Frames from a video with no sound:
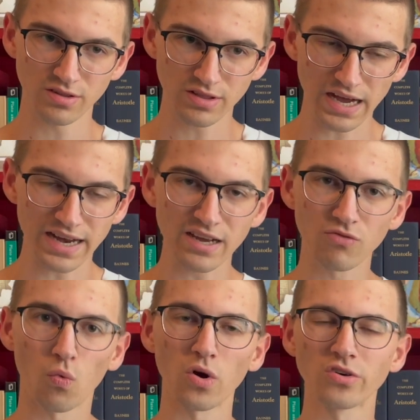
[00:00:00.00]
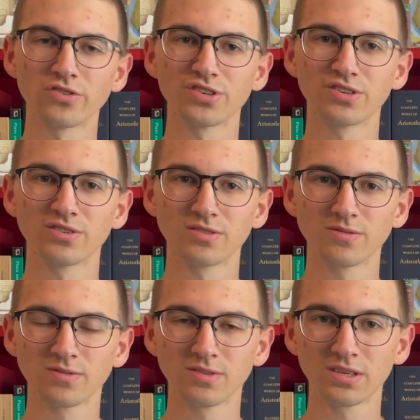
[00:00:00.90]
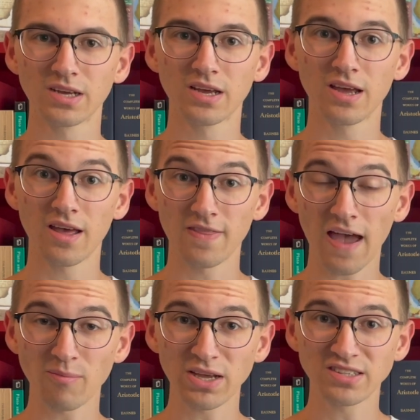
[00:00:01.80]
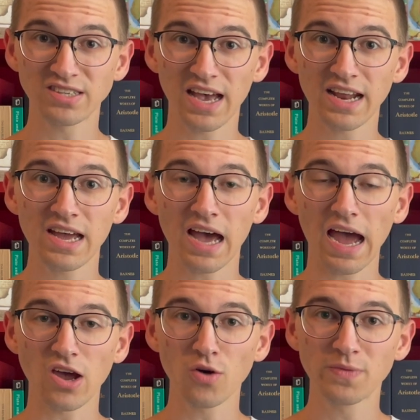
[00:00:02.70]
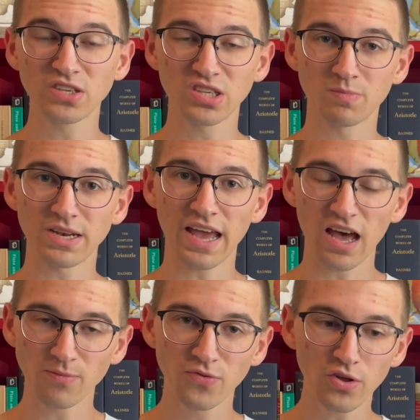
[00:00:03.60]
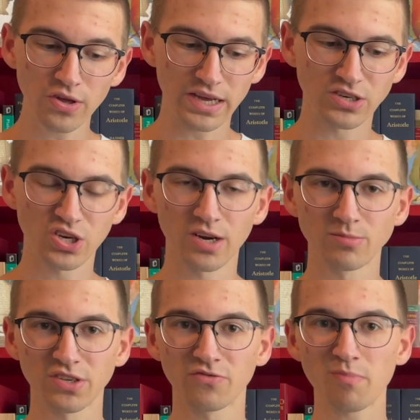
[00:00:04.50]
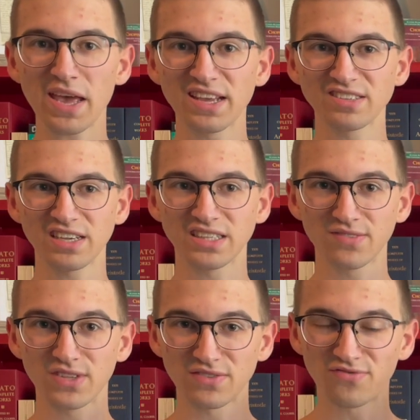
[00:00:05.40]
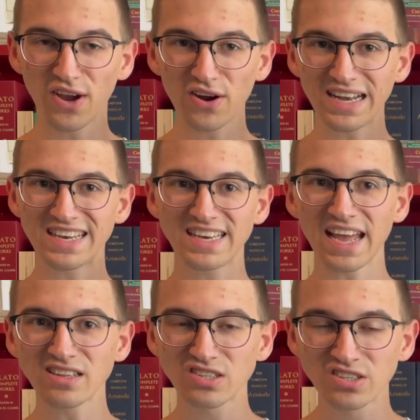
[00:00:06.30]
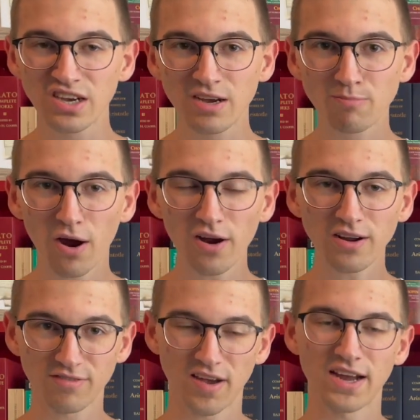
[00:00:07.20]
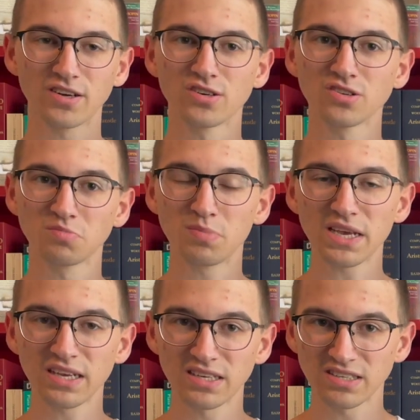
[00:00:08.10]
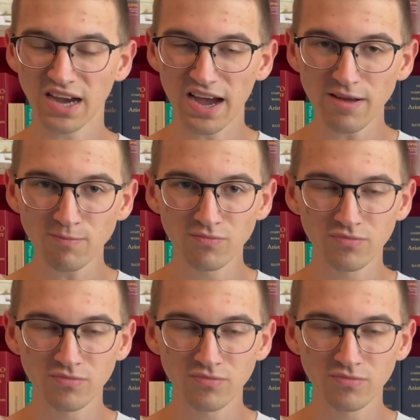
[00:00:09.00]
the idea of world. That being said, I hope this has been helpful in terms of making sense of this very dense part of Heidegger's being in time.